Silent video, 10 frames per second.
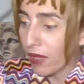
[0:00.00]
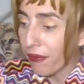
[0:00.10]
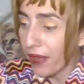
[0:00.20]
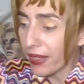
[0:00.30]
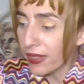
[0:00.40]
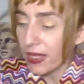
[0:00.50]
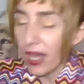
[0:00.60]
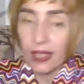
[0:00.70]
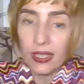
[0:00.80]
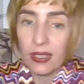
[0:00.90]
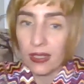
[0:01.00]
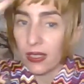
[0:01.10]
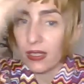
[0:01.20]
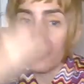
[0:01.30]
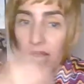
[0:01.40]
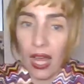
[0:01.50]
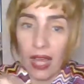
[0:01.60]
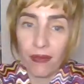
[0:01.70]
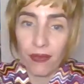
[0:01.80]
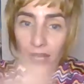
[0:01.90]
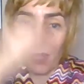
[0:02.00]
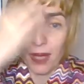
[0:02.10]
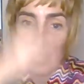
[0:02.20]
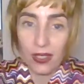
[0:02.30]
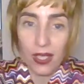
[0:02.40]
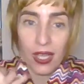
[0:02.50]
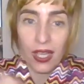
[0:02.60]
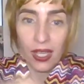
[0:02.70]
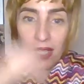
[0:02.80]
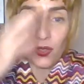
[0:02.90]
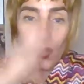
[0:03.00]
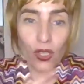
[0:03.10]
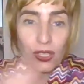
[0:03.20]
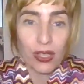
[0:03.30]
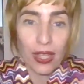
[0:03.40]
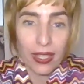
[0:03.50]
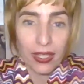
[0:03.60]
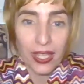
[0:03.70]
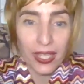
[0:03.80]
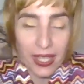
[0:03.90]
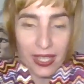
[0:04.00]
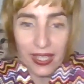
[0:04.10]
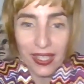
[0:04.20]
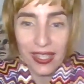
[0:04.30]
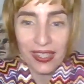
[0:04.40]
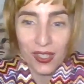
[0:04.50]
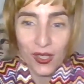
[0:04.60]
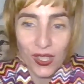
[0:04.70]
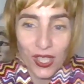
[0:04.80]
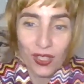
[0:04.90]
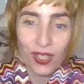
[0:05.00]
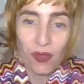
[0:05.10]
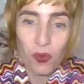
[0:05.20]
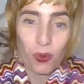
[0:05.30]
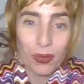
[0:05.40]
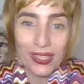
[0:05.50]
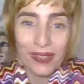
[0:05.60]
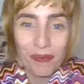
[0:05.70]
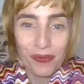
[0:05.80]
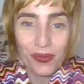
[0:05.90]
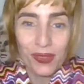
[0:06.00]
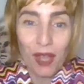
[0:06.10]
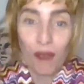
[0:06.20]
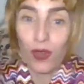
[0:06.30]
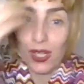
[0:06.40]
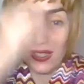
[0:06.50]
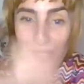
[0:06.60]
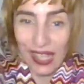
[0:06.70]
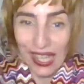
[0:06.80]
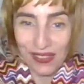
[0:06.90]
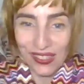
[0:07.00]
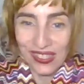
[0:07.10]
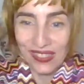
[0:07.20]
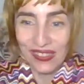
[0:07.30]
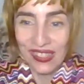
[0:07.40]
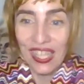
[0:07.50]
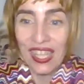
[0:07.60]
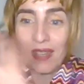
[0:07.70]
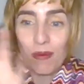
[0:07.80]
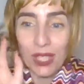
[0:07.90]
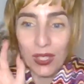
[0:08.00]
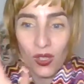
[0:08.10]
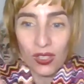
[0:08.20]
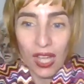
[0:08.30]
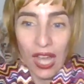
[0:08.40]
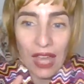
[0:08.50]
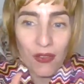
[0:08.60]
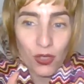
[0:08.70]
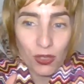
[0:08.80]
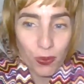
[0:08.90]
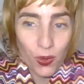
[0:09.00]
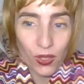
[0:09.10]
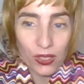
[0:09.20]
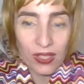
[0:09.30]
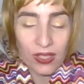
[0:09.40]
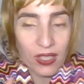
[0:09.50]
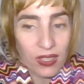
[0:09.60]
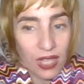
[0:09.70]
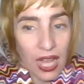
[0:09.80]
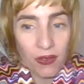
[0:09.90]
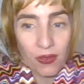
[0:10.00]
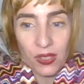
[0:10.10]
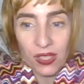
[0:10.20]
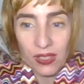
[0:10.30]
Thanks God, in this life, I must cross like a Greek traditional woman 3 times because I was born in this life with